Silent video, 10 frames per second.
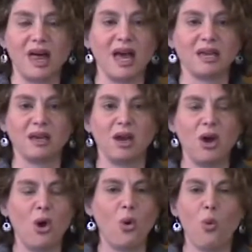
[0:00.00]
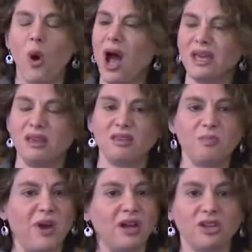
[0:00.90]
like why is
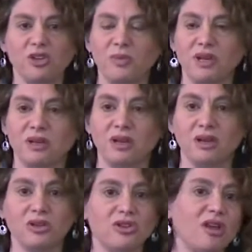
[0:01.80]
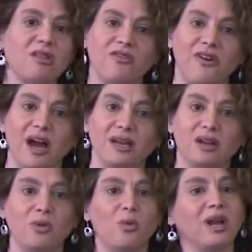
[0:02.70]
punishment justified
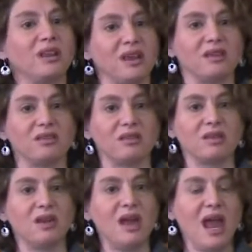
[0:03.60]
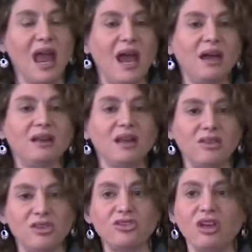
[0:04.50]
when it is? And
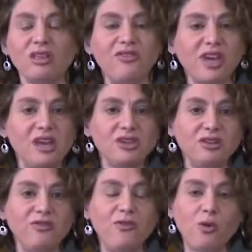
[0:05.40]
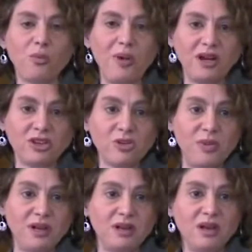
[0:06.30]
is the justification for
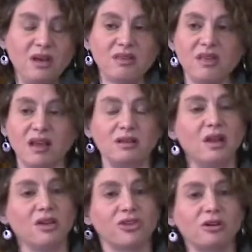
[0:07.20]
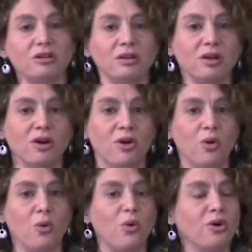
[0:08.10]
punishment psychological
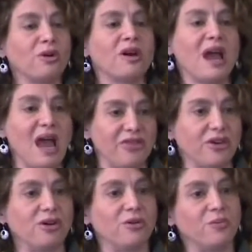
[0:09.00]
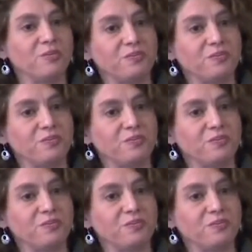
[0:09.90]
or ethical?